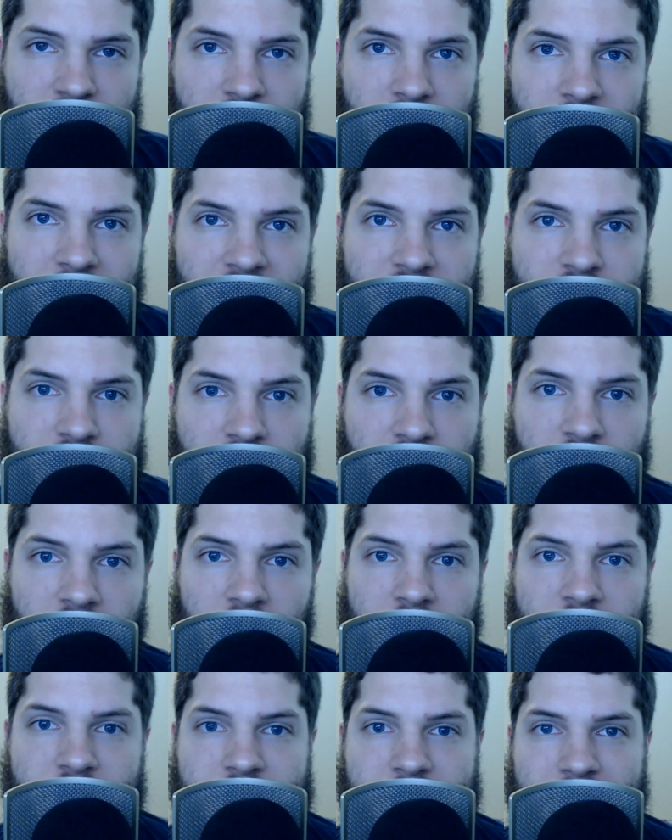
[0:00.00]
is you could have
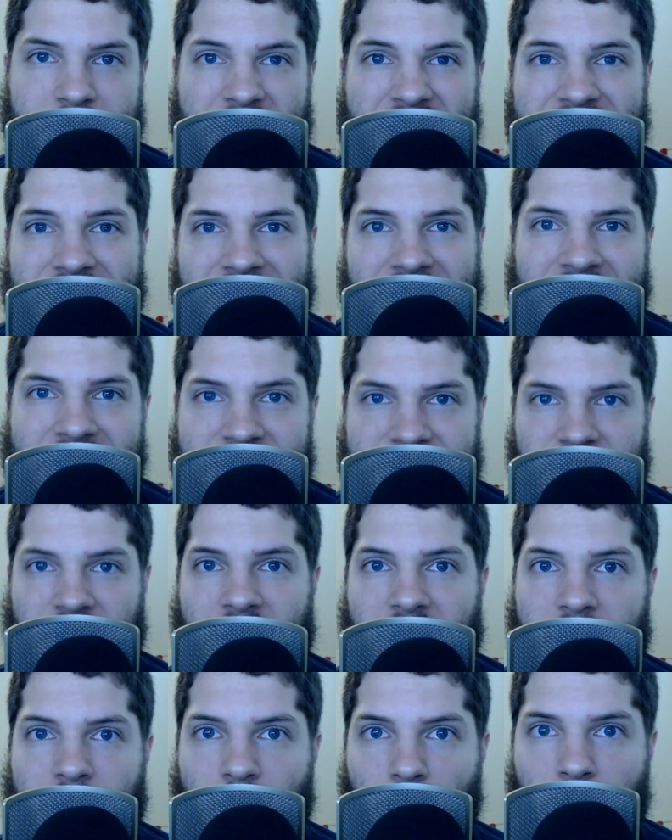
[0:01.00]
spent that
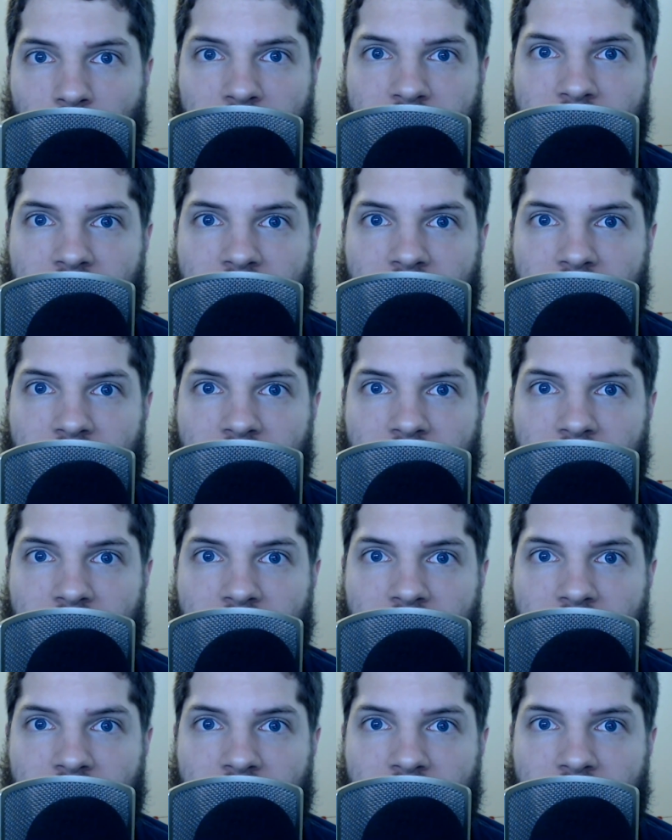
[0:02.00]
time working